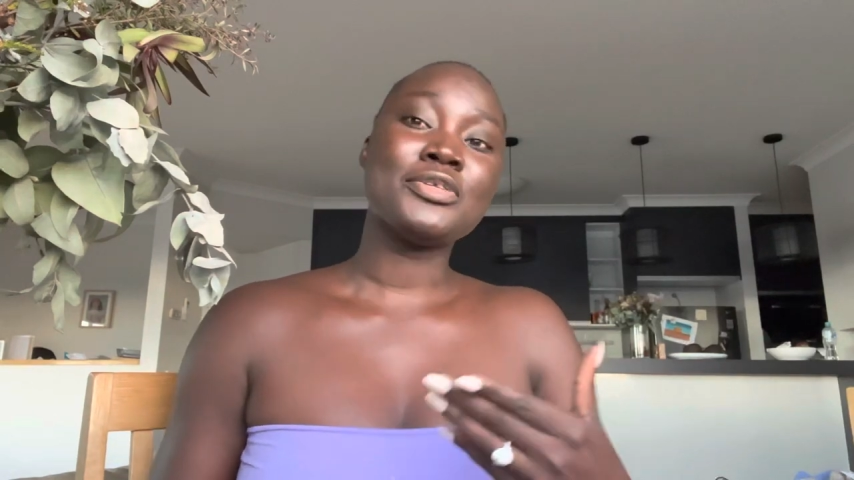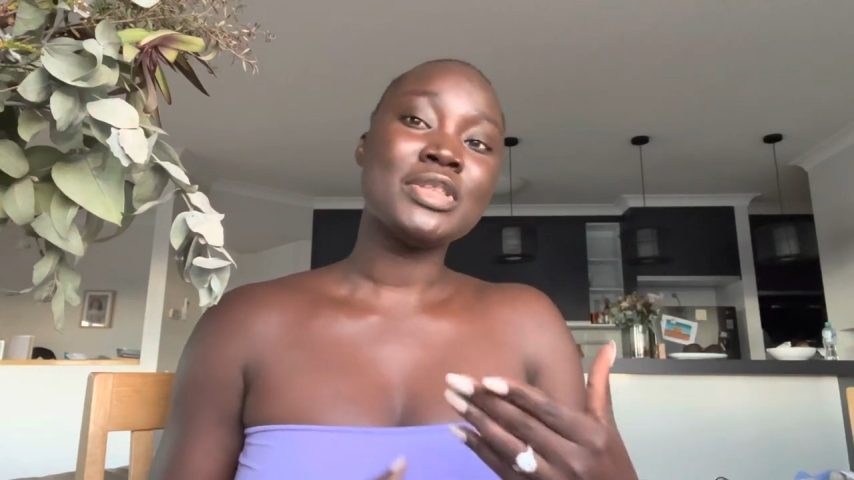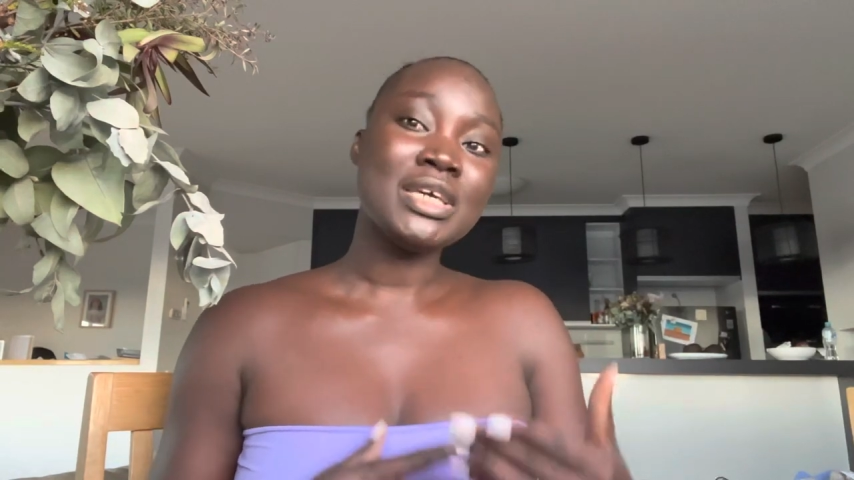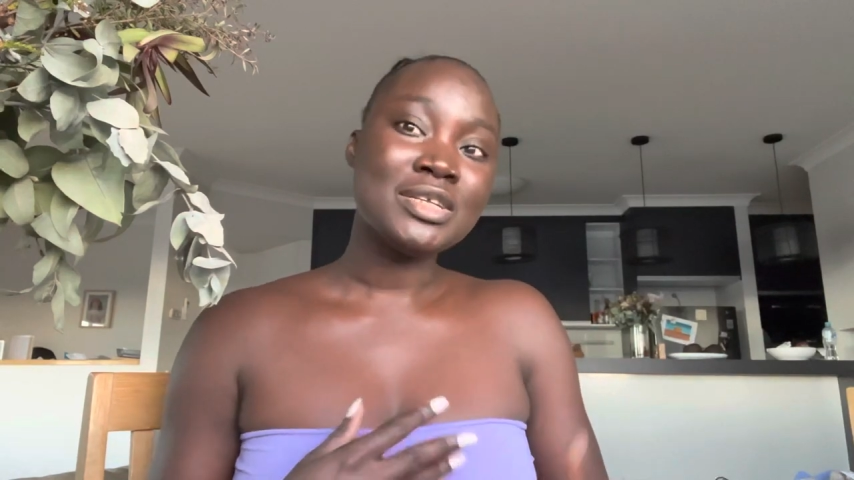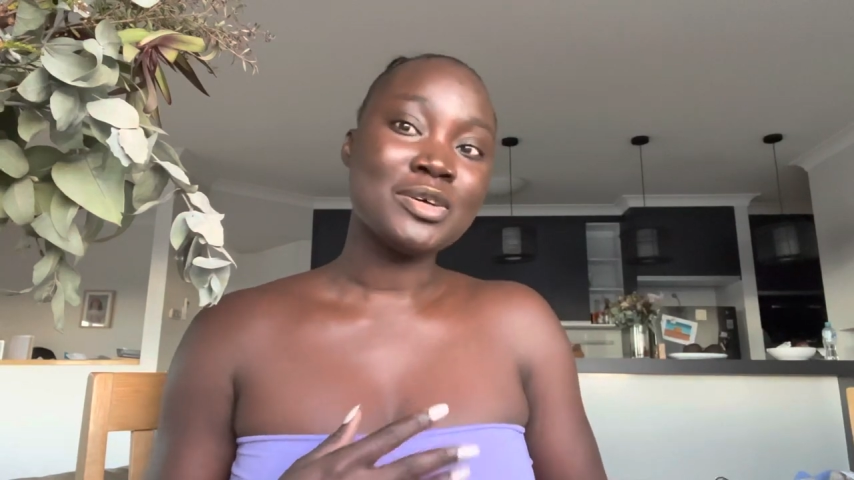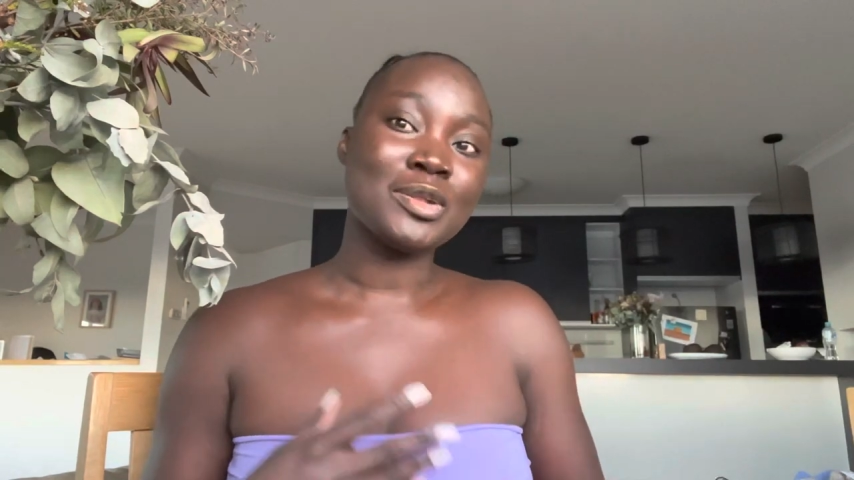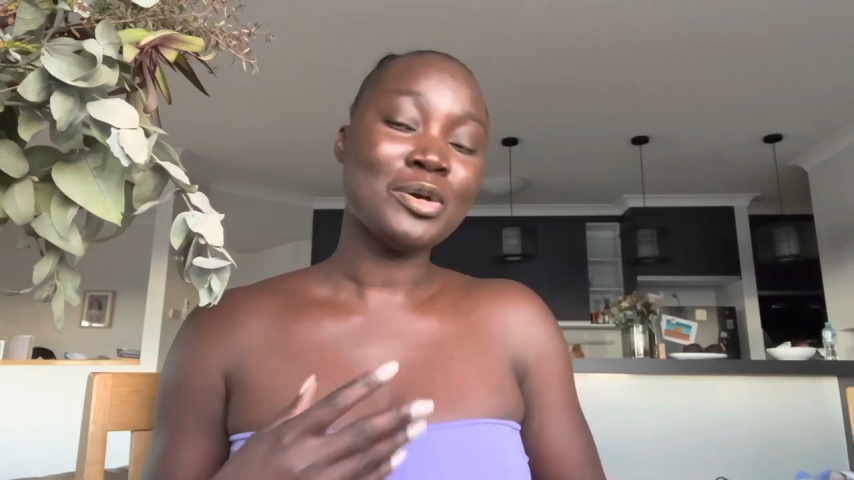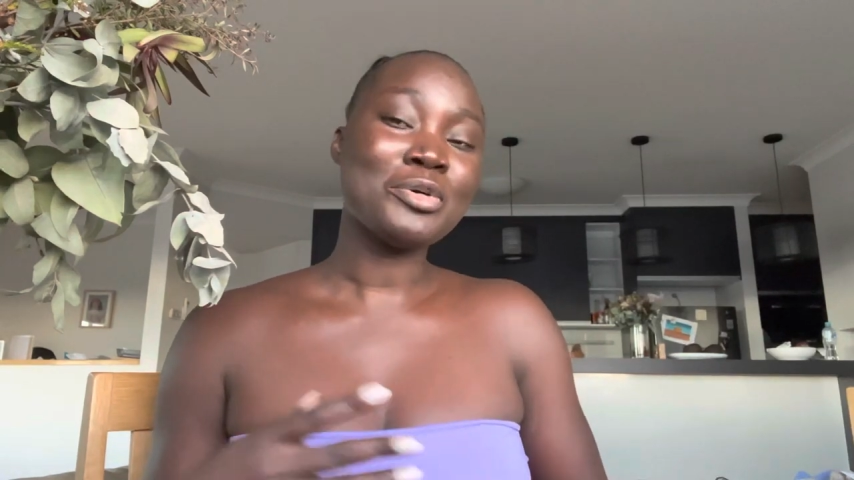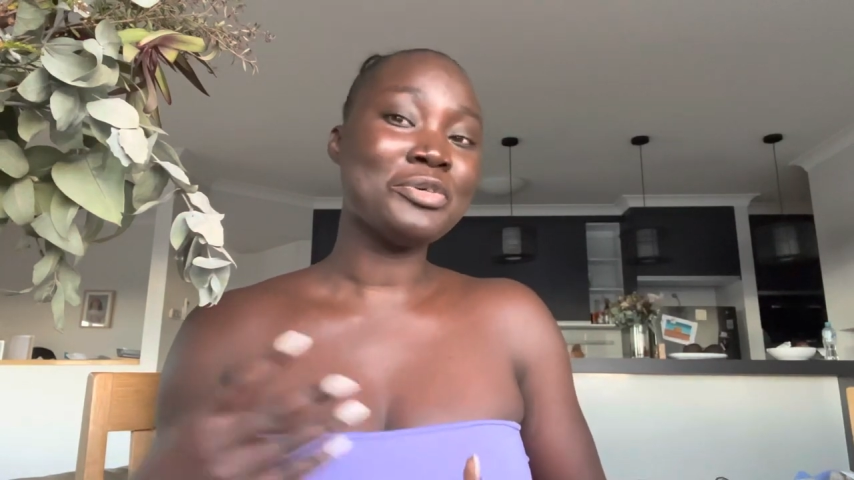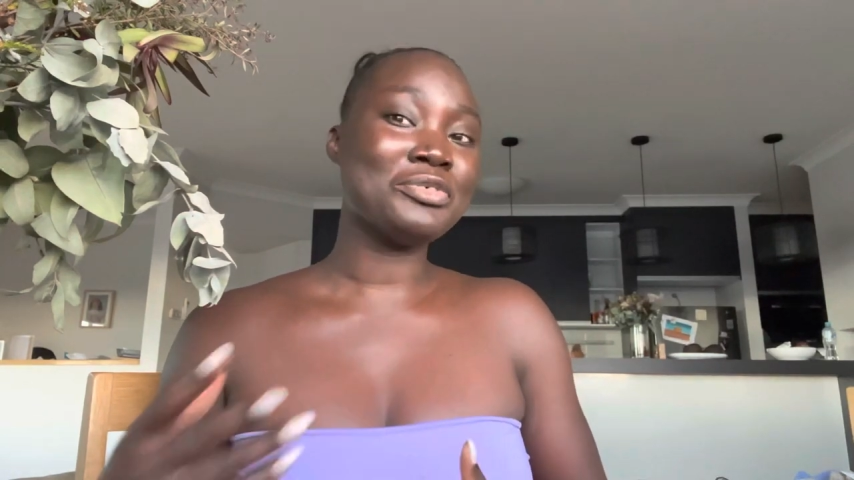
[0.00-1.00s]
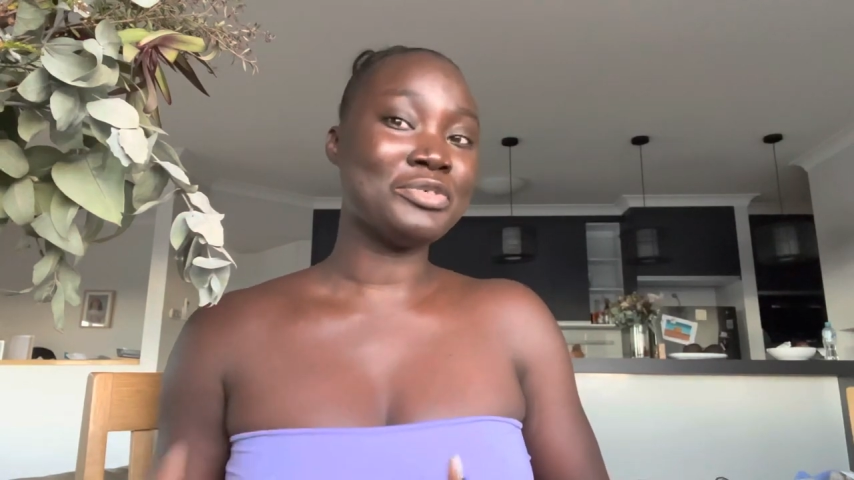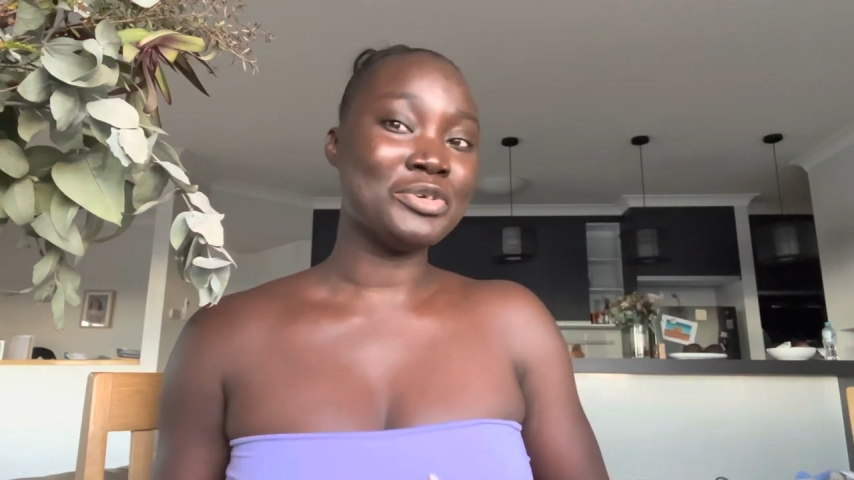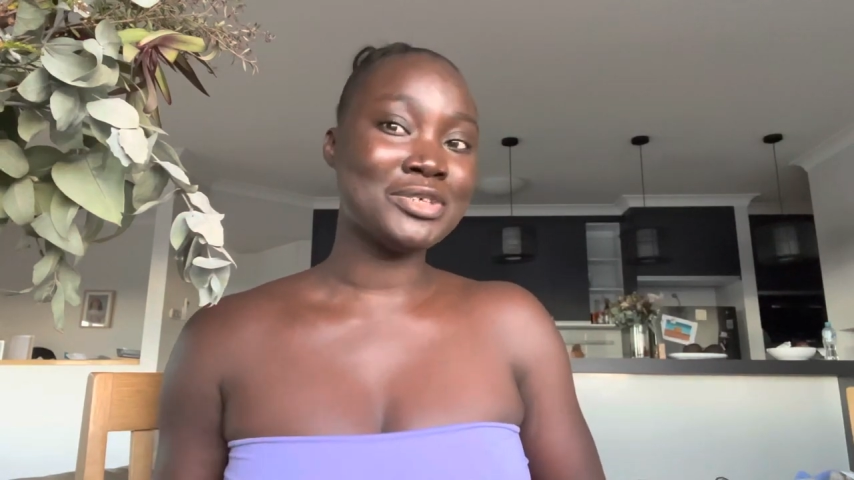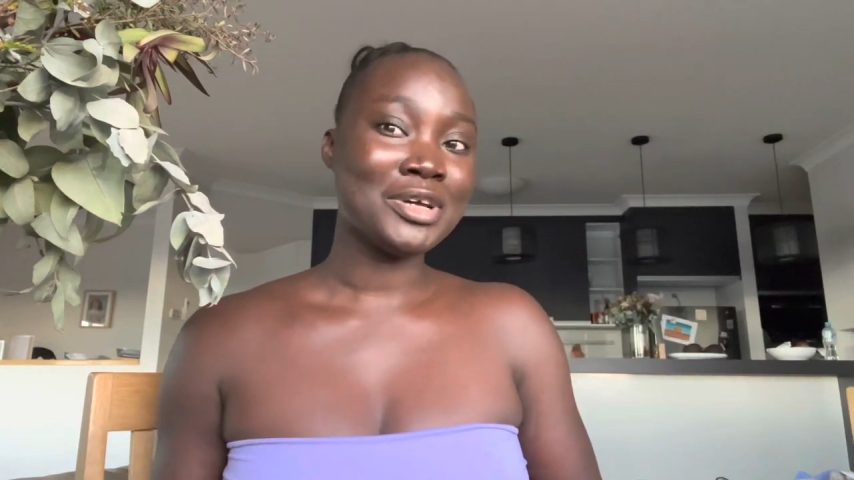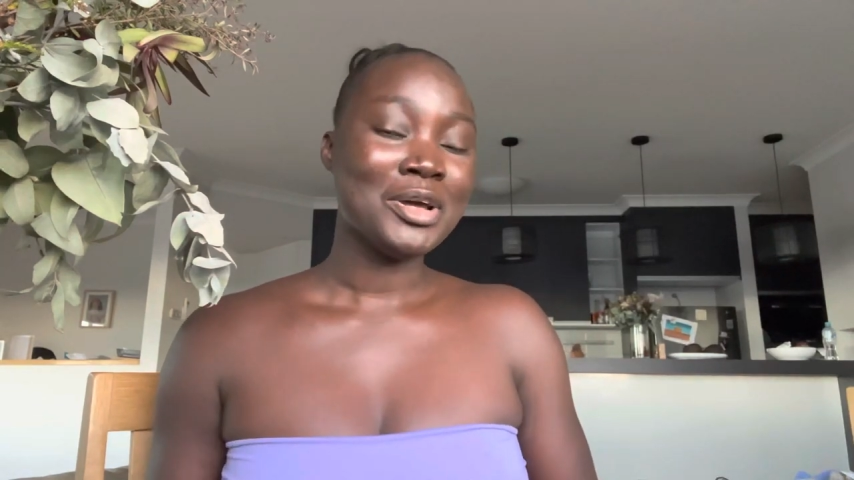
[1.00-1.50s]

need your local food,